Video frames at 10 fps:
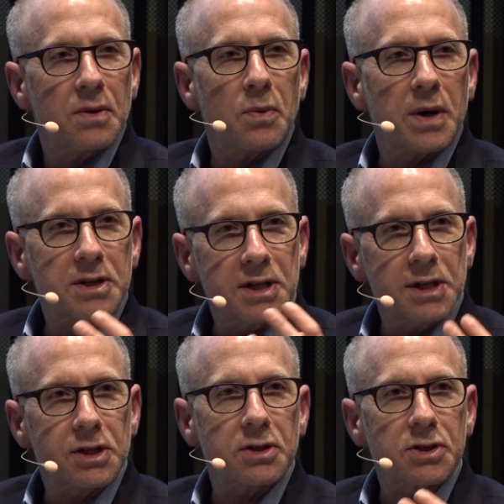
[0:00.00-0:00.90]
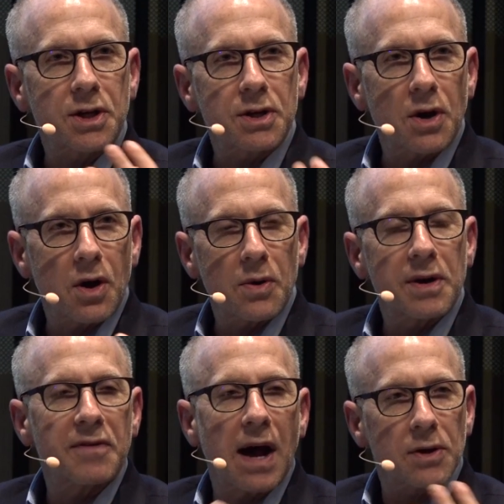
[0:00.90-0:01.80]
where teachers can go
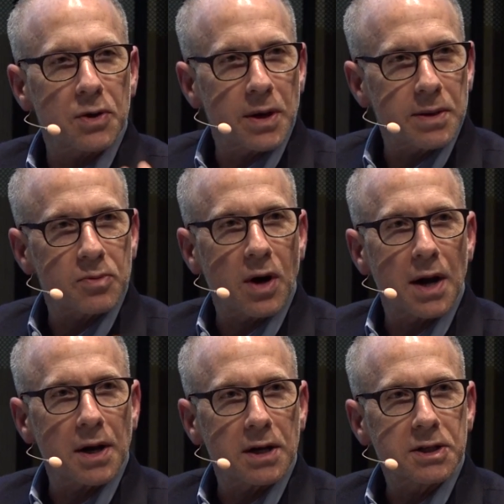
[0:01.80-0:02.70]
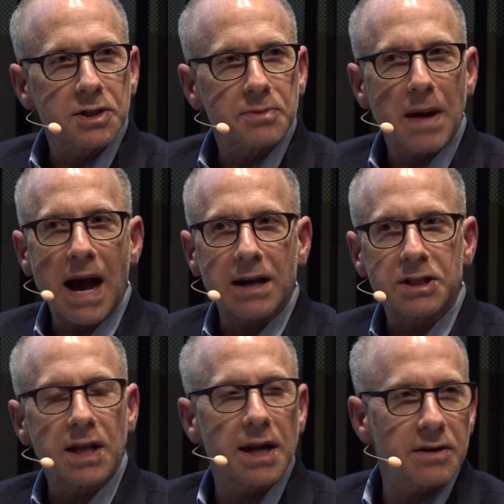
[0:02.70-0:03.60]
and evaluate products,
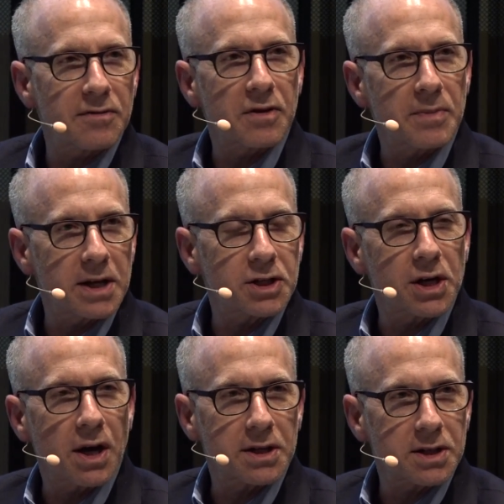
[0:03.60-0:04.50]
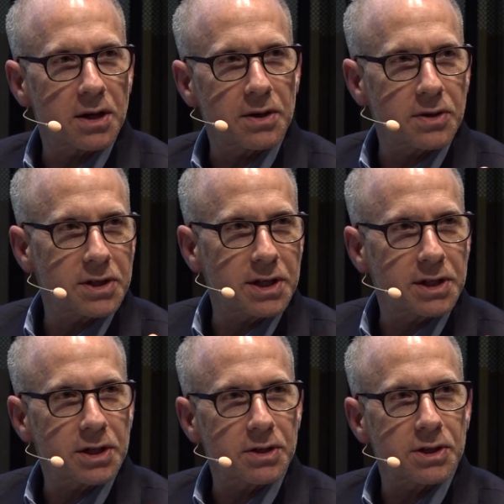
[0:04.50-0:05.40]
pass that information on to other
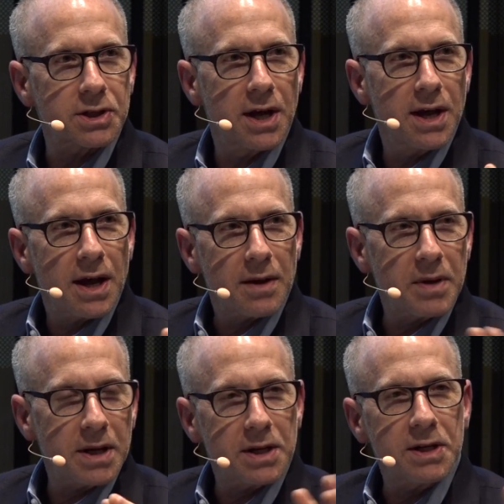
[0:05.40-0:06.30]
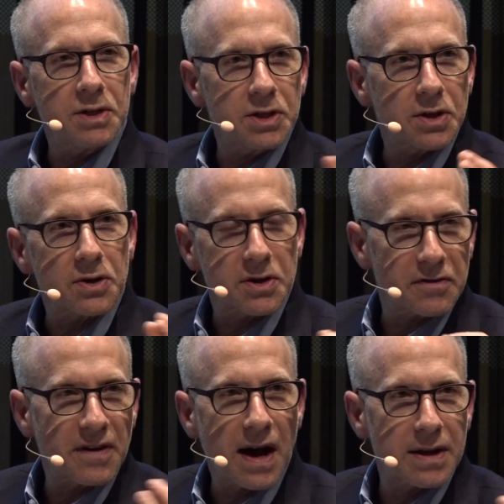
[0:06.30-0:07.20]
teachers, and make it easier to
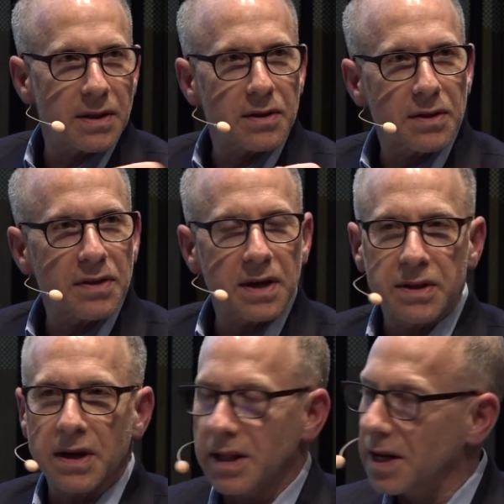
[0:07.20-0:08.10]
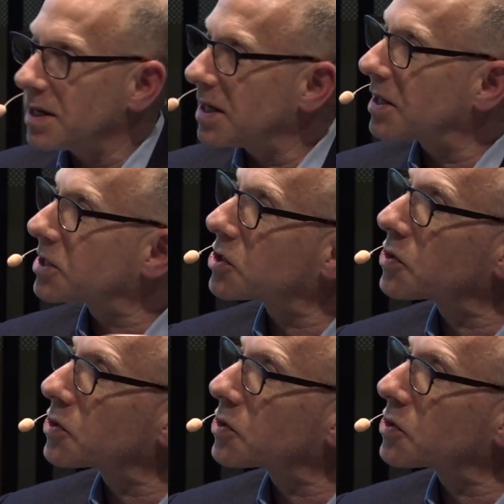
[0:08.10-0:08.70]
find the thing that they need. This